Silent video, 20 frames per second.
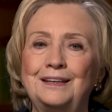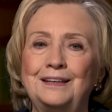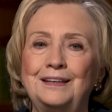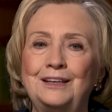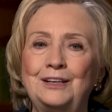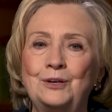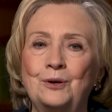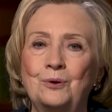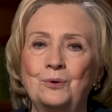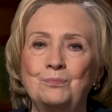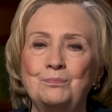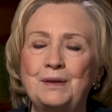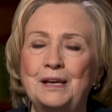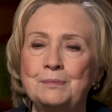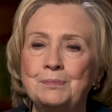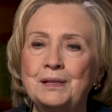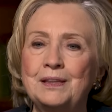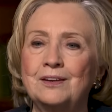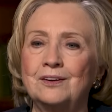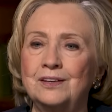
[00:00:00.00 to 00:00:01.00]
you know,
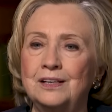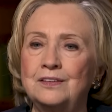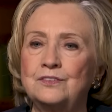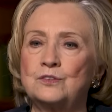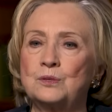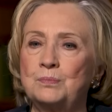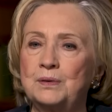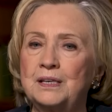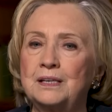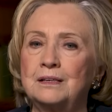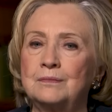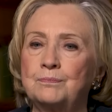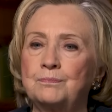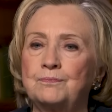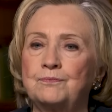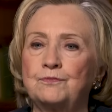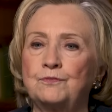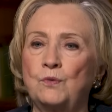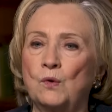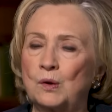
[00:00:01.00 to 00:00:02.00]
maybe there needs to be a
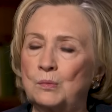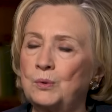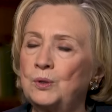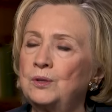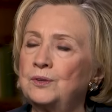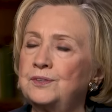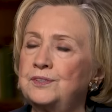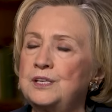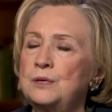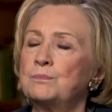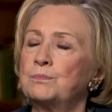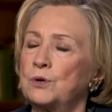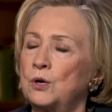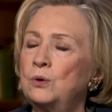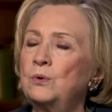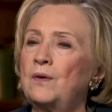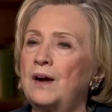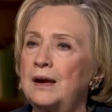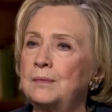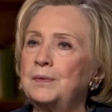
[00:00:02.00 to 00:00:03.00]
formal
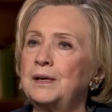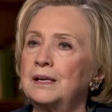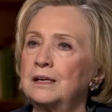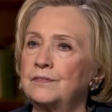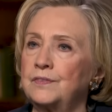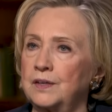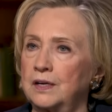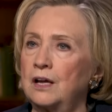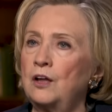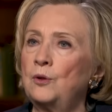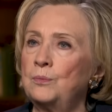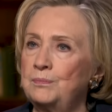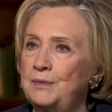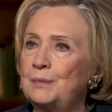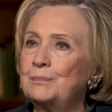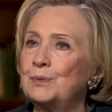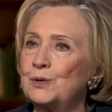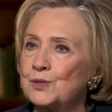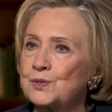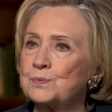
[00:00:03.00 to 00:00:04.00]
deprogramming of the cult
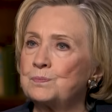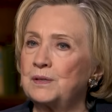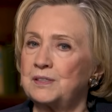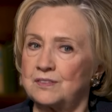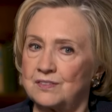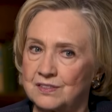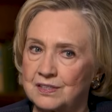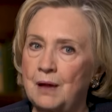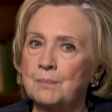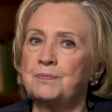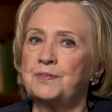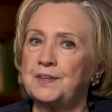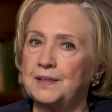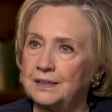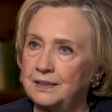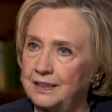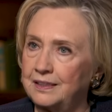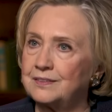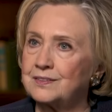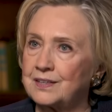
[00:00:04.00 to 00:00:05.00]
members, but
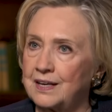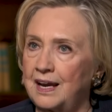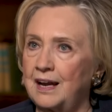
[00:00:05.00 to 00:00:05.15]
something needs to